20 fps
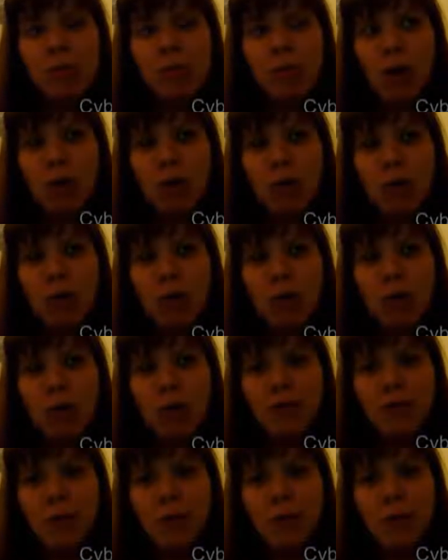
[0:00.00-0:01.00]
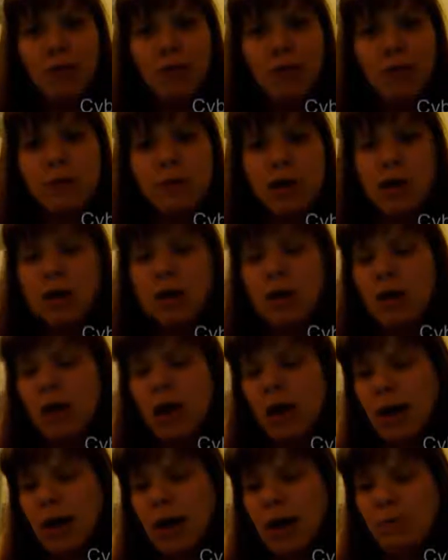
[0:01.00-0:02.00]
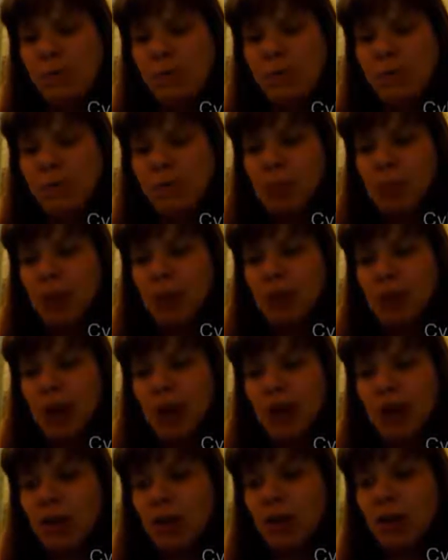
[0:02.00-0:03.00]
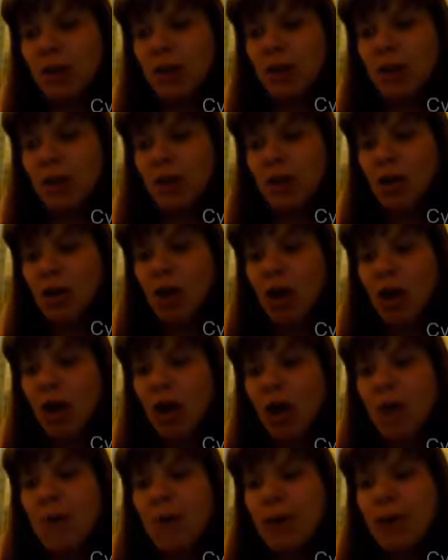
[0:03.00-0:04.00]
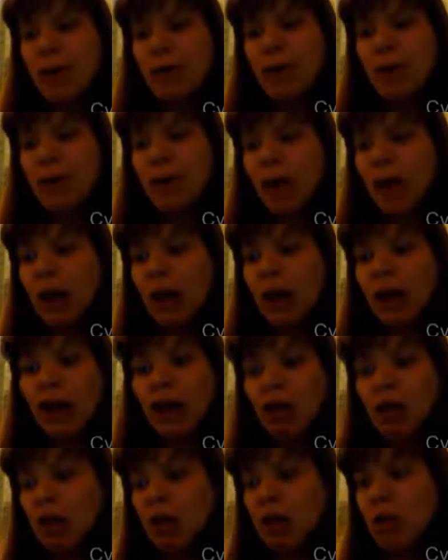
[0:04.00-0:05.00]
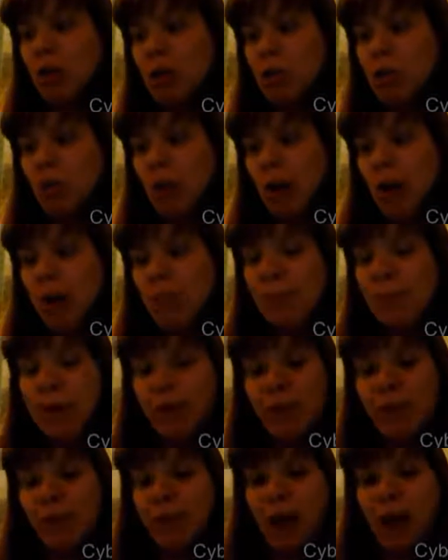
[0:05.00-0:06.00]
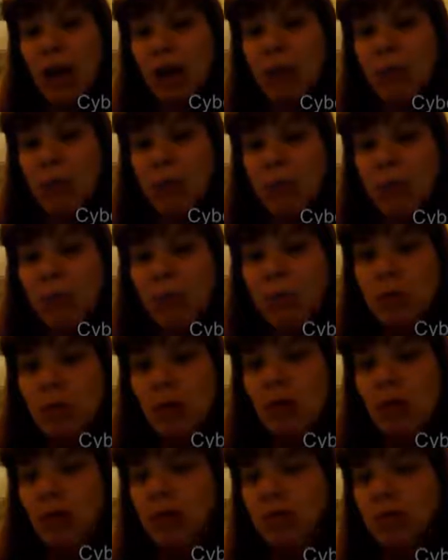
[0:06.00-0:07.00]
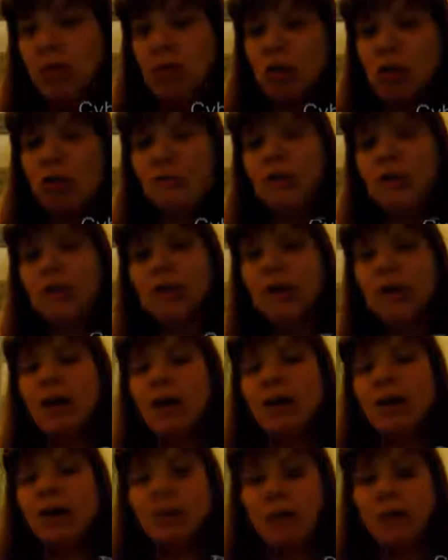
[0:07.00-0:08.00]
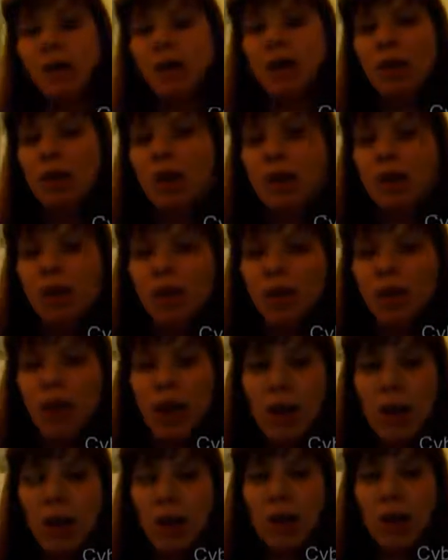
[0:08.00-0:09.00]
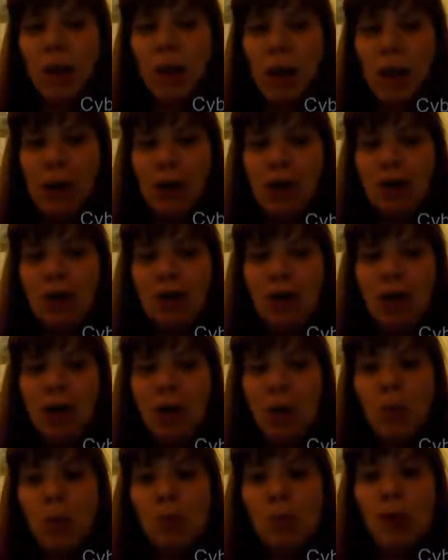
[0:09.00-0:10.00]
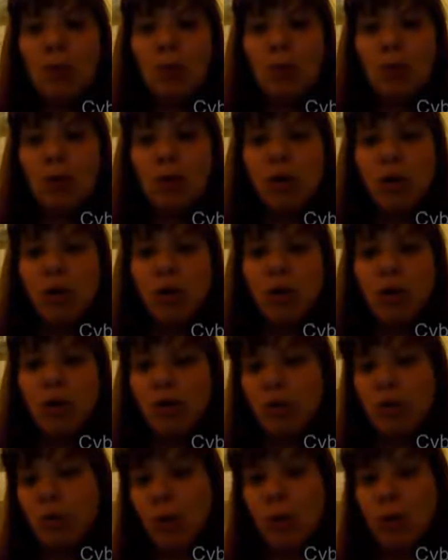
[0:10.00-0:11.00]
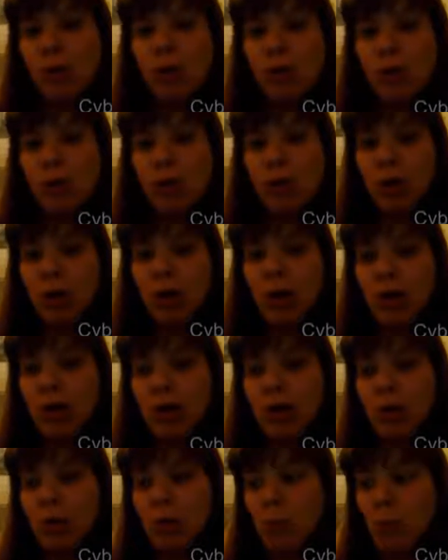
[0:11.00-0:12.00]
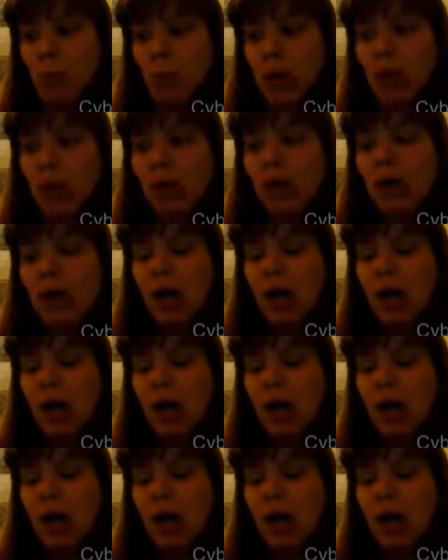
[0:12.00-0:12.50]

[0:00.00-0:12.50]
almost every one, um, that all books can and should be read by different age groups just because as a parent you want to screen what your kids read